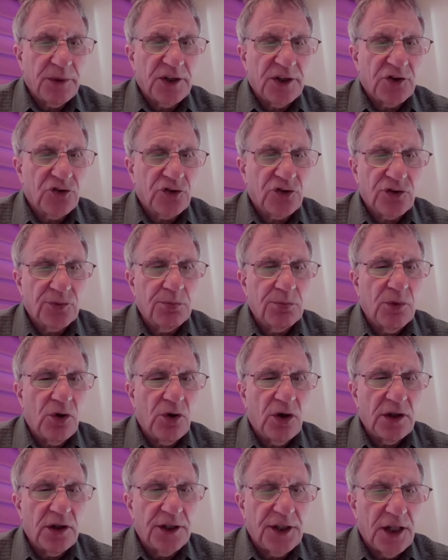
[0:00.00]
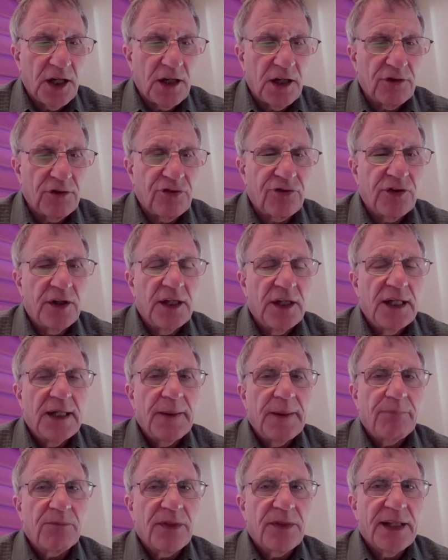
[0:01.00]
but it's small enough
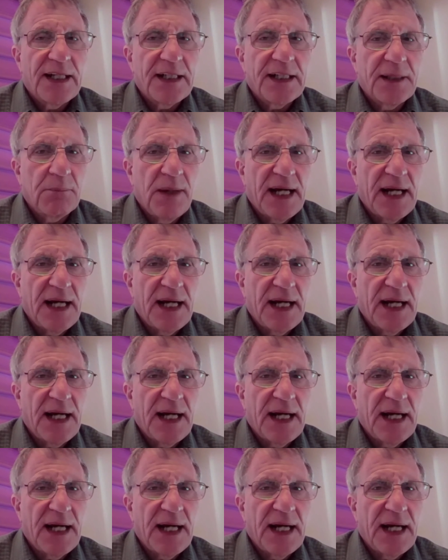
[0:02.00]
that it